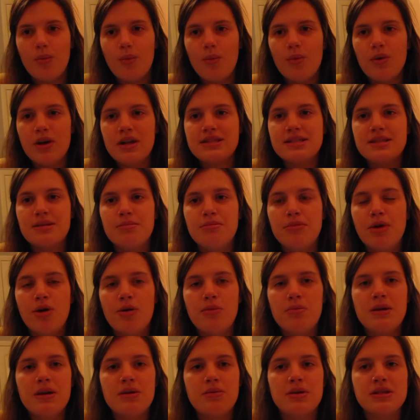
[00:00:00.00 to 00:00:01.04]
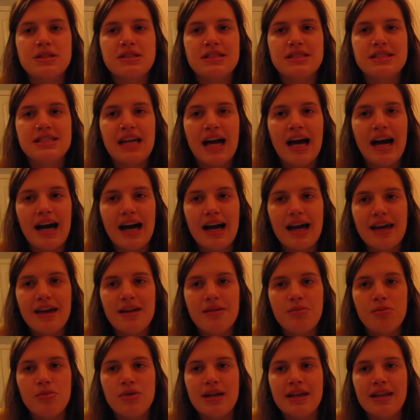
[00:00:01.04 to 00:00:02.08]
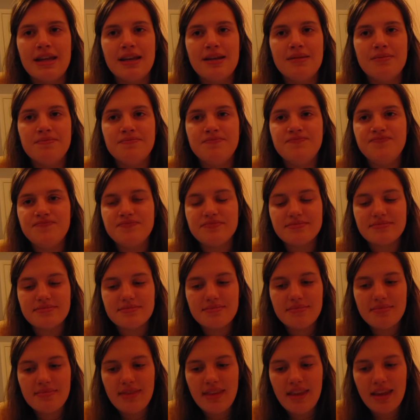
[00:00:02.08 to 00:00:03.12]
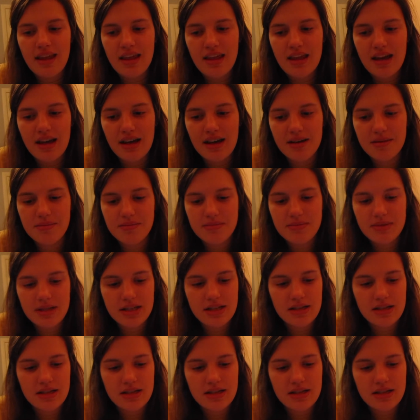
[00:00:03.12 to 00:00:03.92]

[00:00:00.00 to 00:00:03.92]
what's a moment, what's a time when or